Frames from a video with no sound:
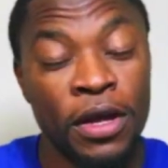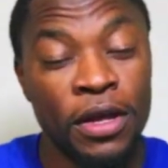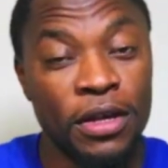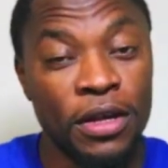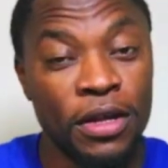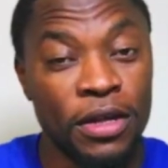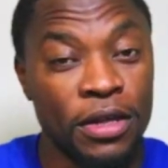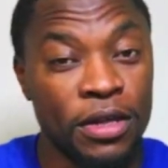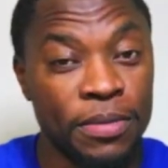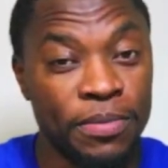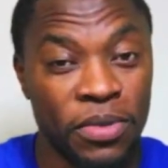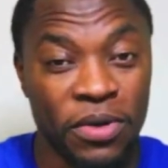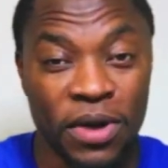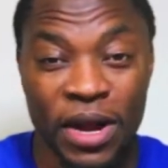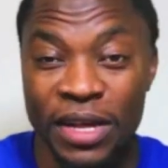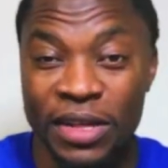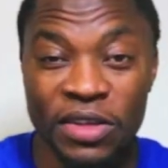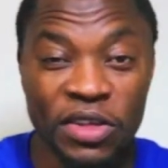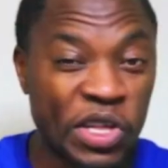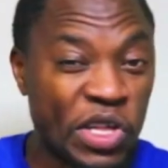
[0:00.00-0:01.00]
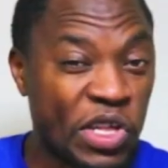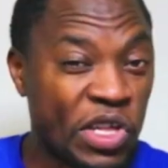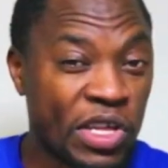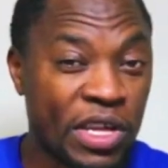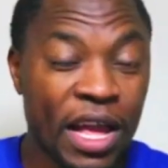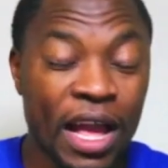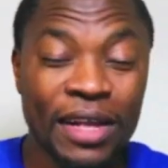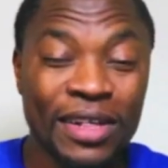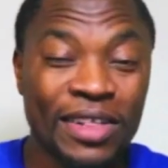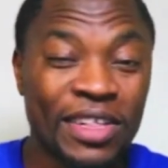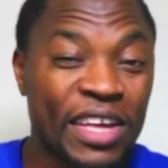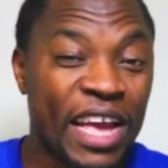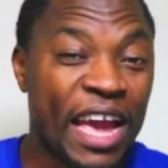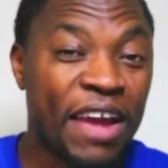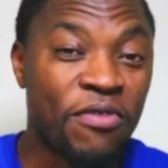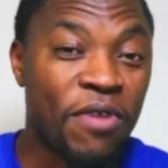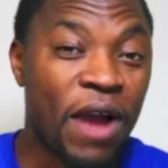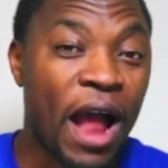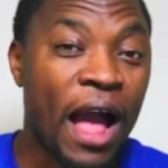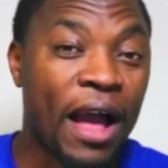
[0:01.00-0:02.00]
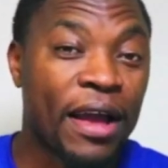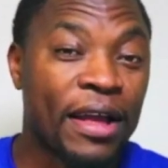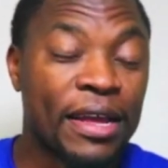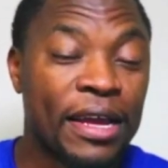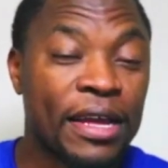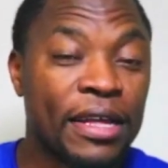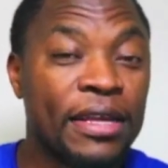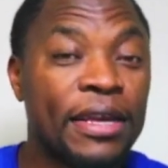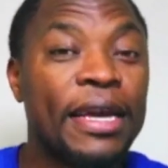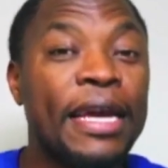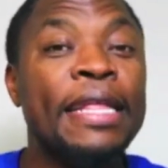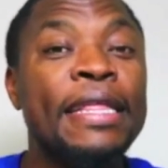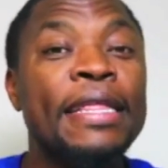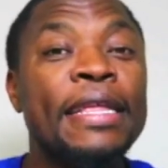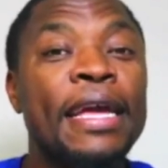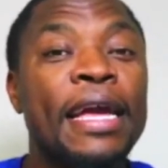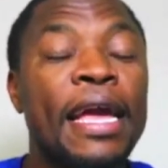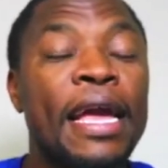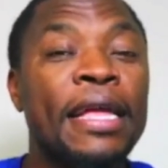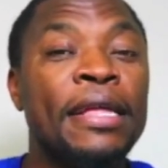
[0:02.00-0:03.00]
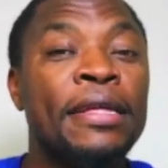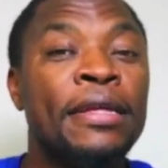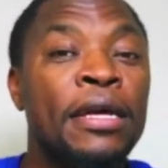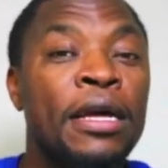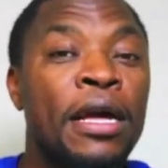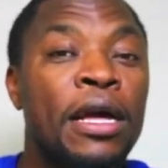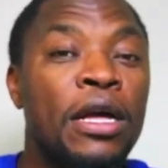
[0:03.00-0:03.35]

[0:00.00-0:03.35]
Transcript: This price of the stock skyrocketed and then